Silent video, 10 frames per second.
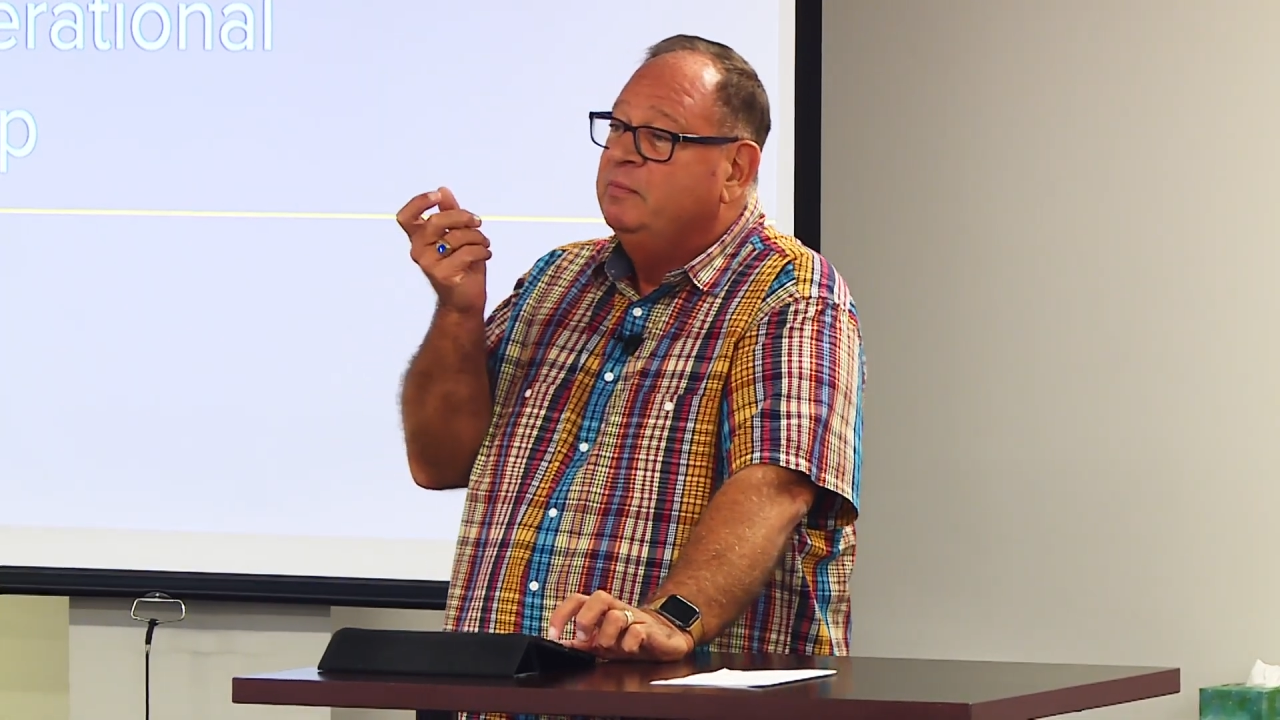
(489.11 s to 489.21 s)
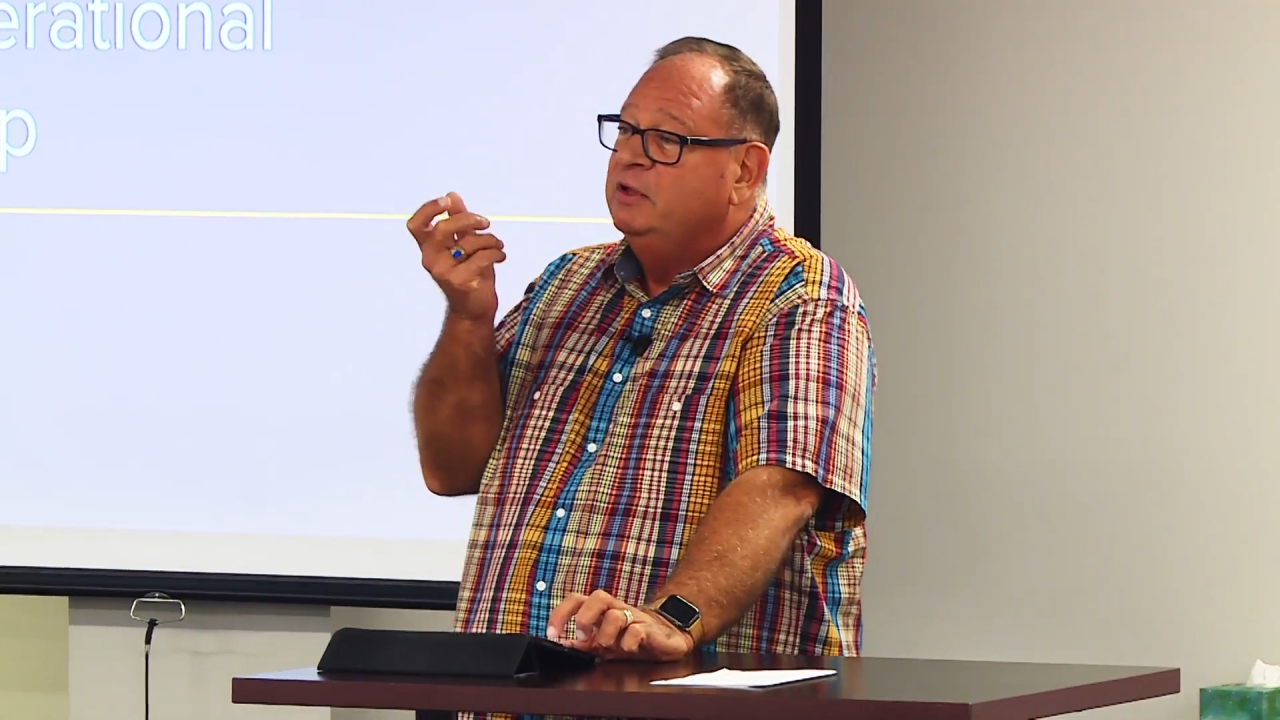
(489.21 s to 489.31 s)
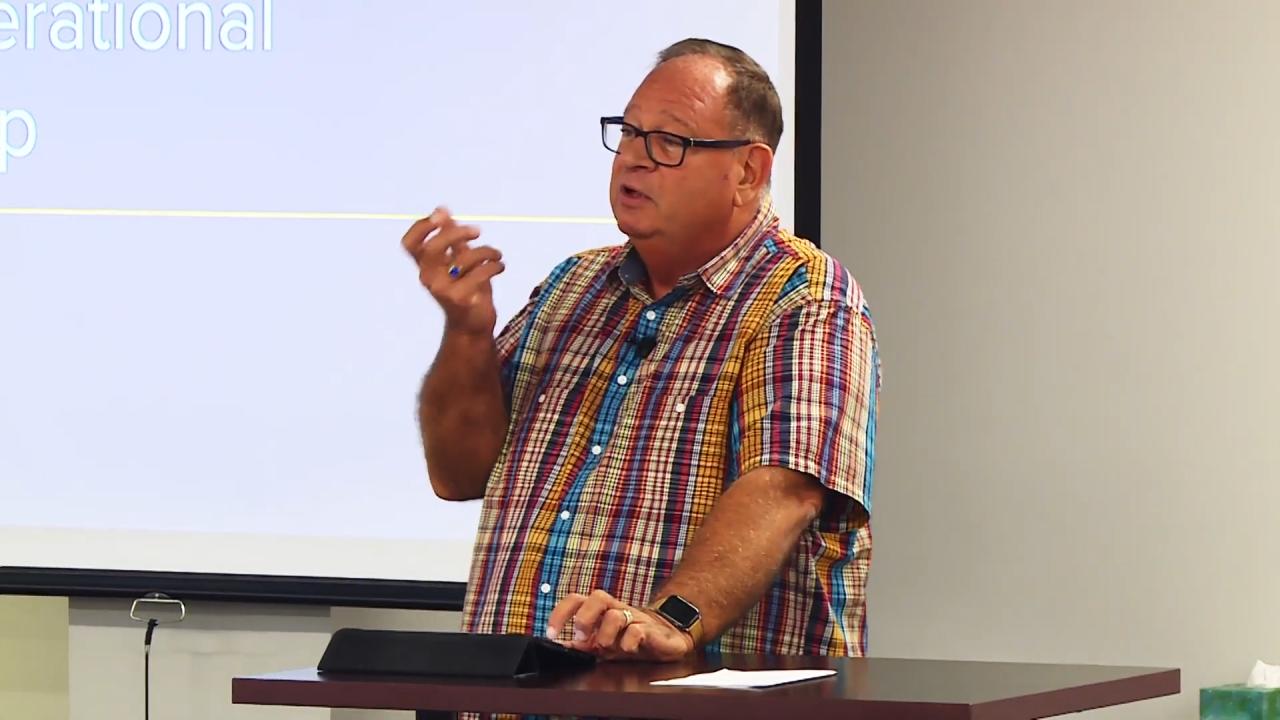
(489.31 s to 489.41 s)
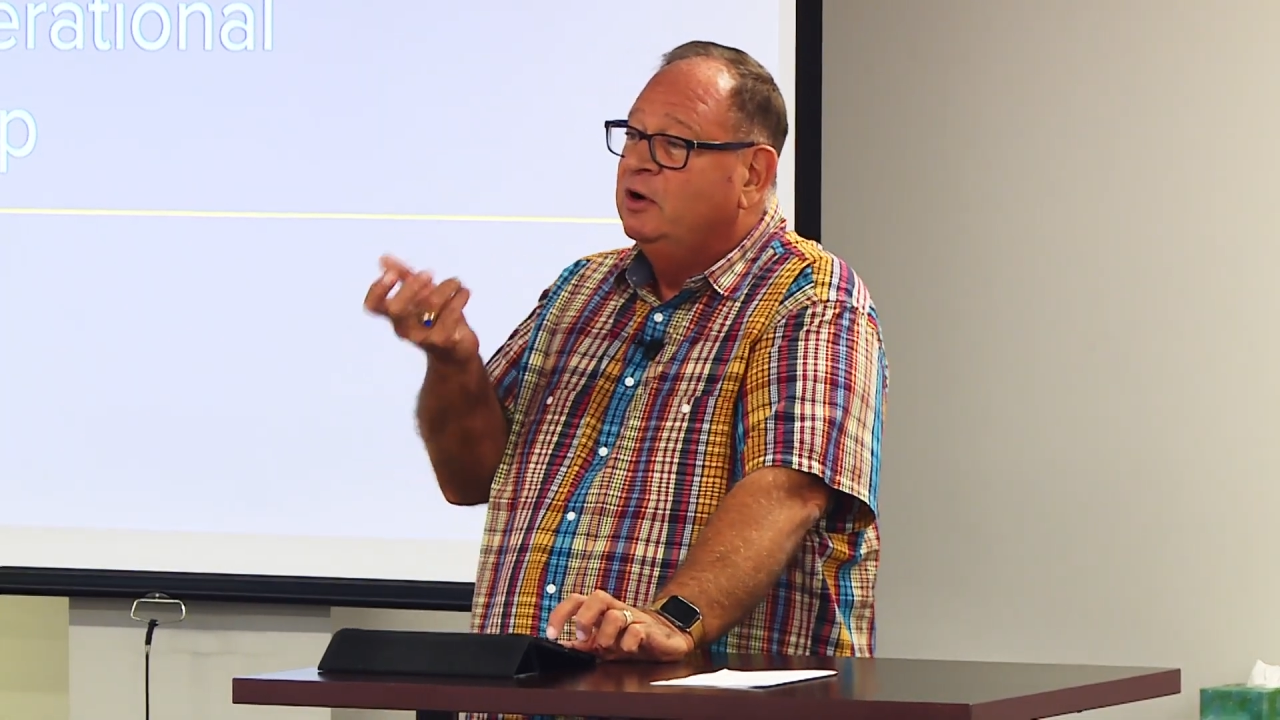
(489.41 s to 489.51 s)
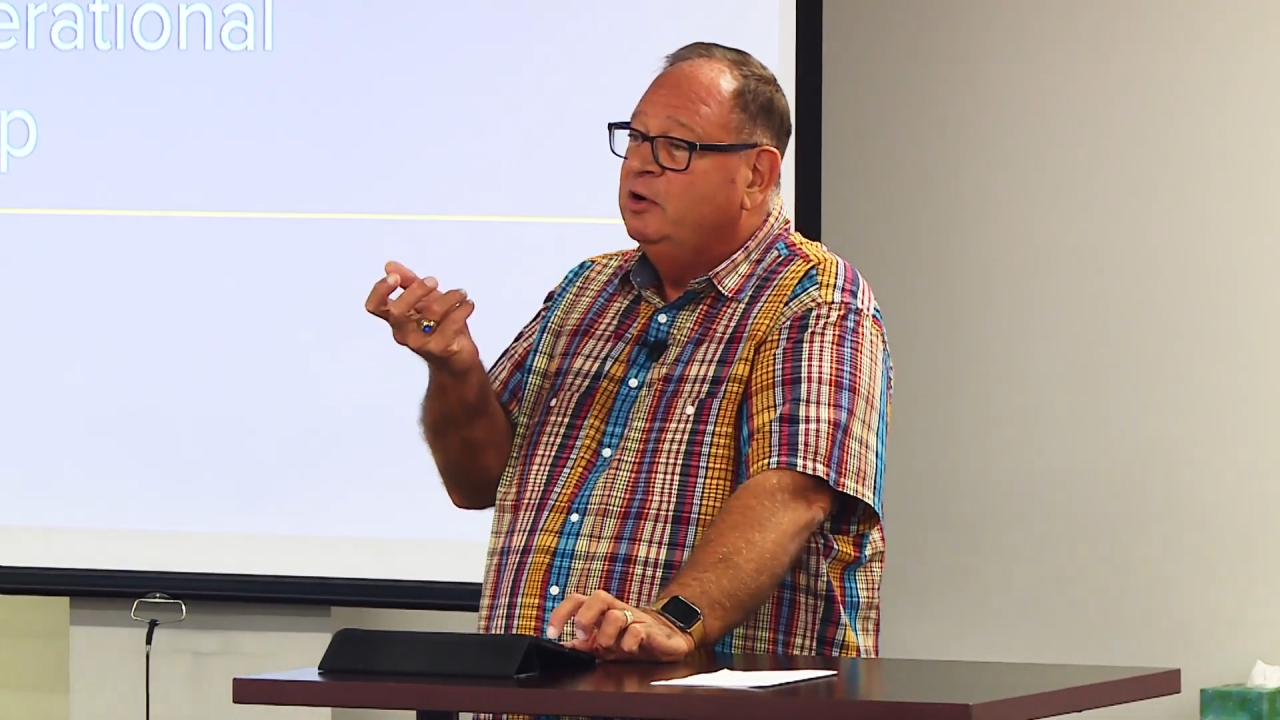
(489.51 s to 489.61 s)

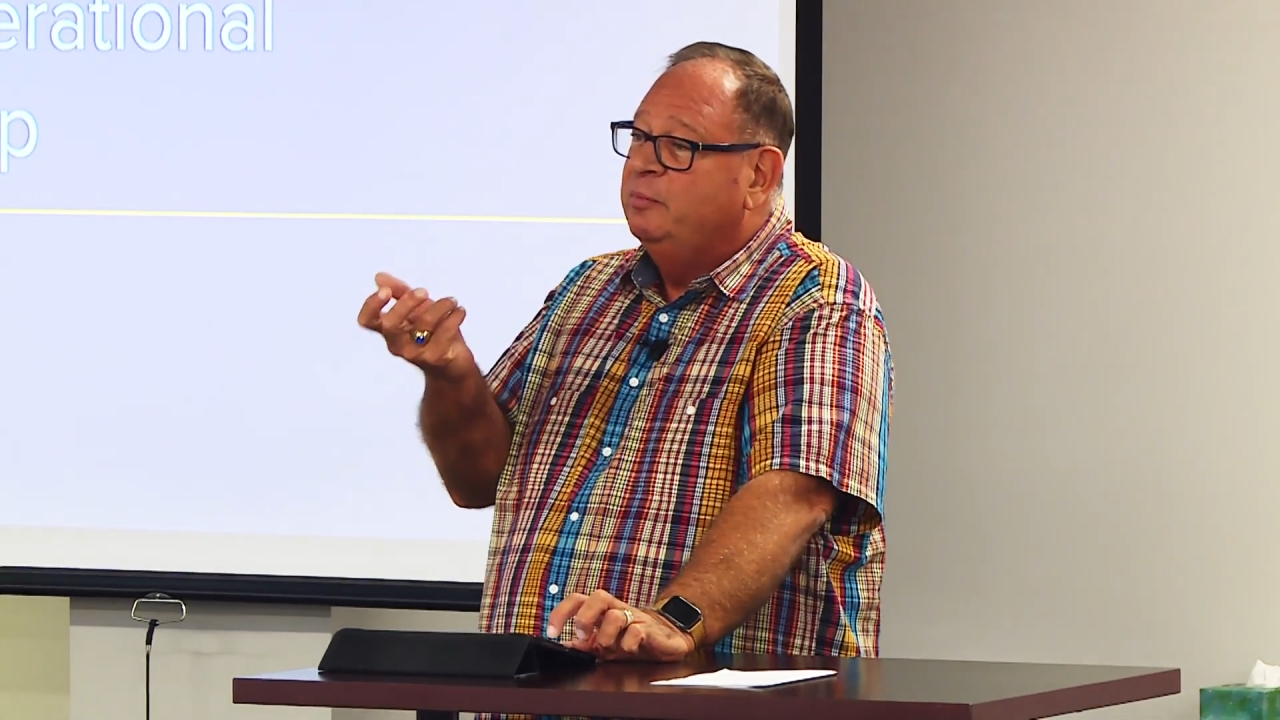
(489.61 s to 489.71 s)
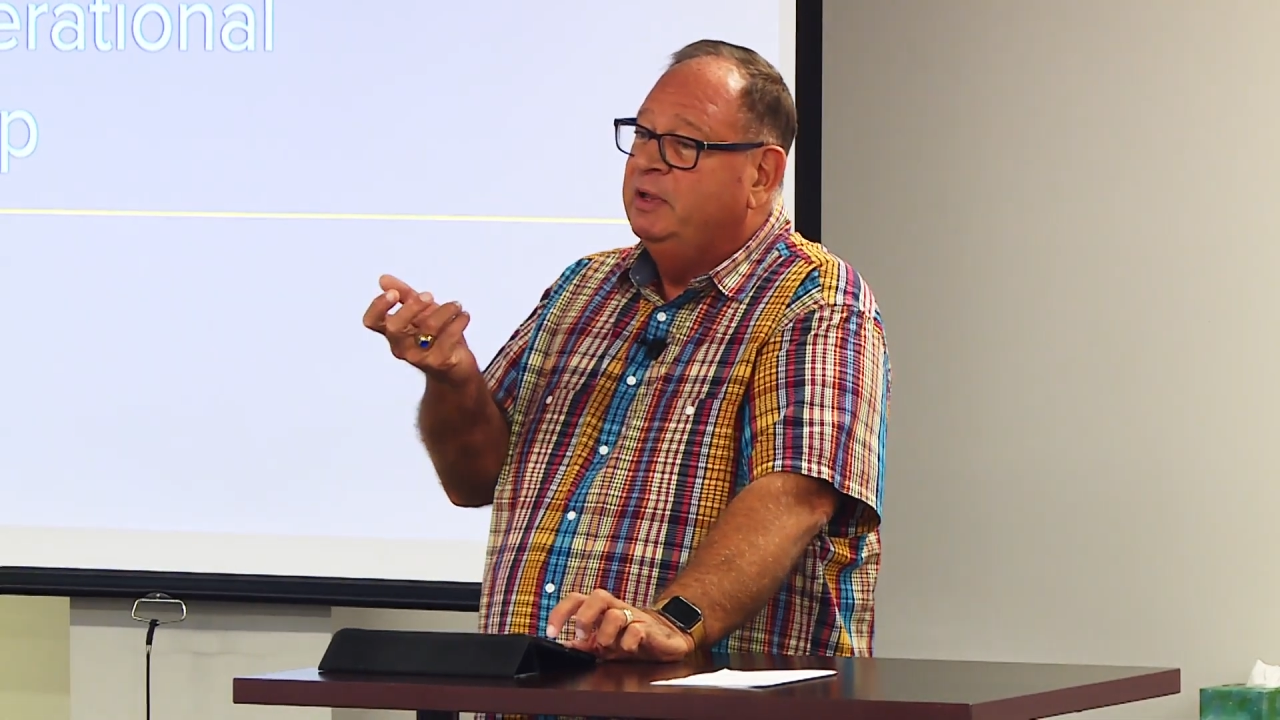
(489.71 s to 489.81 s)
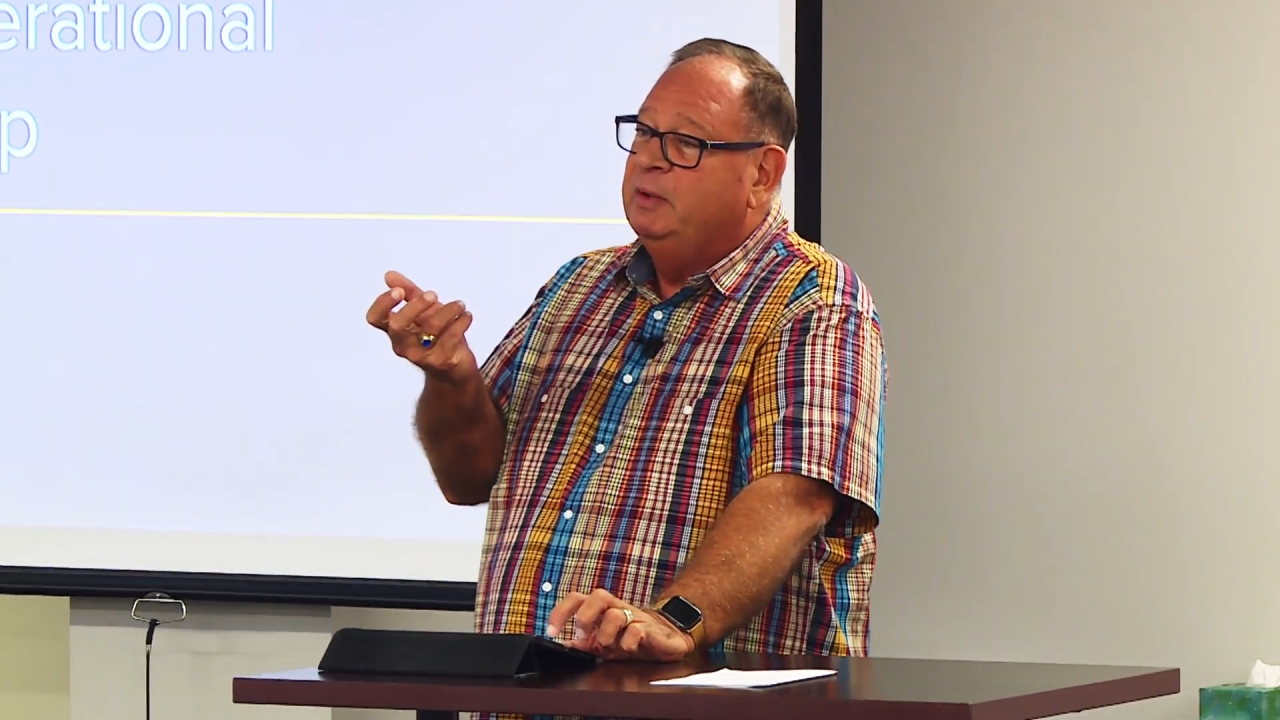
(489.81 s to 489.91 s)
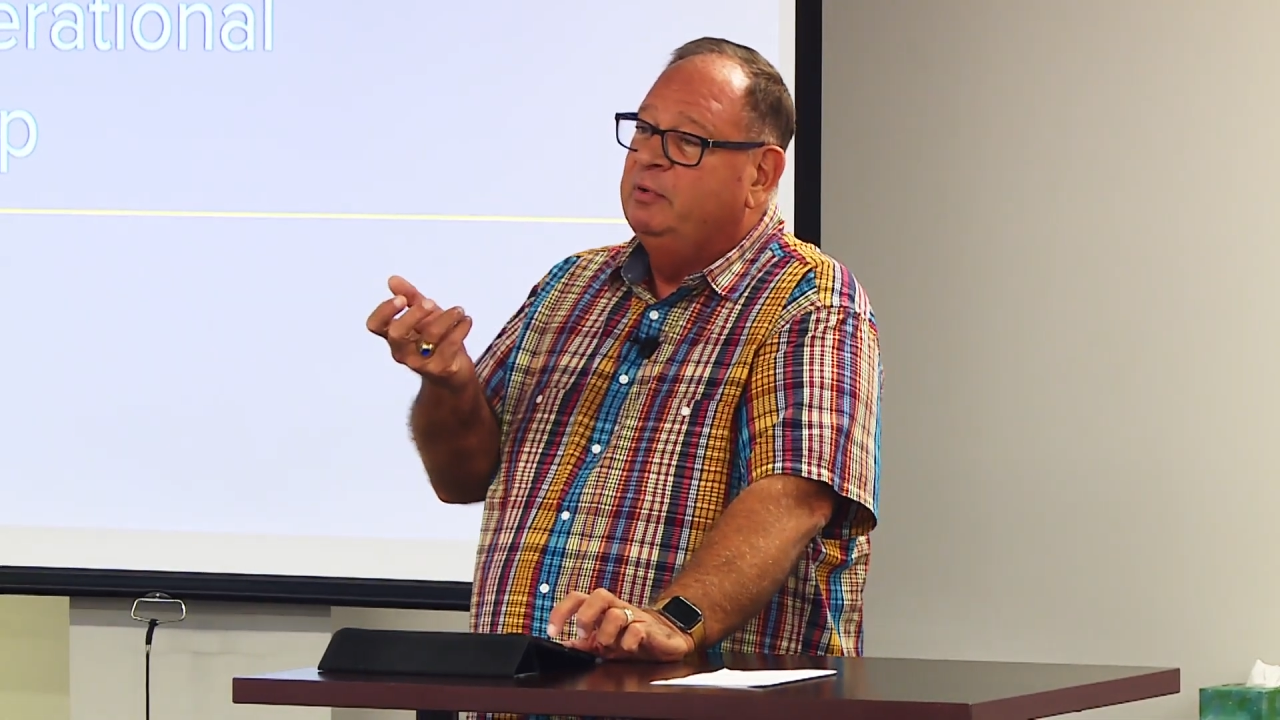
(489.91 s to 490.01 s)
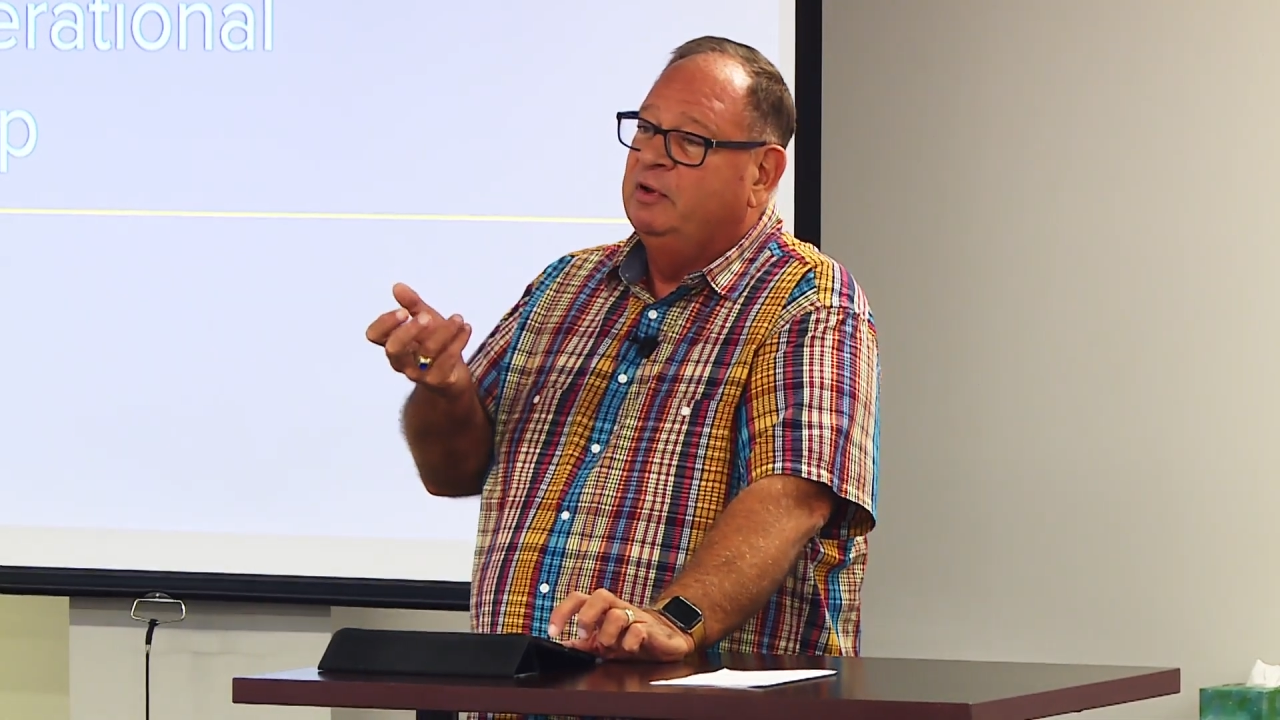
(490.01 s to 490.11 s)
younger
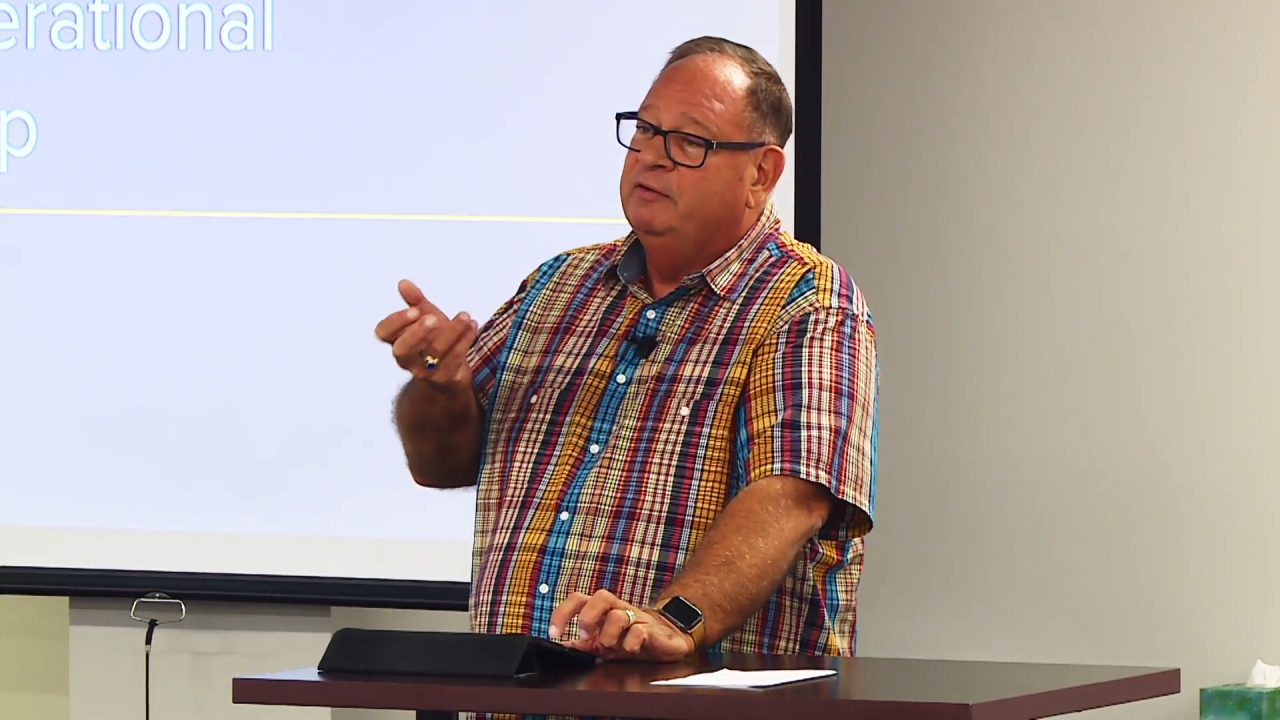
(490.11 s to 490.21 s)
people a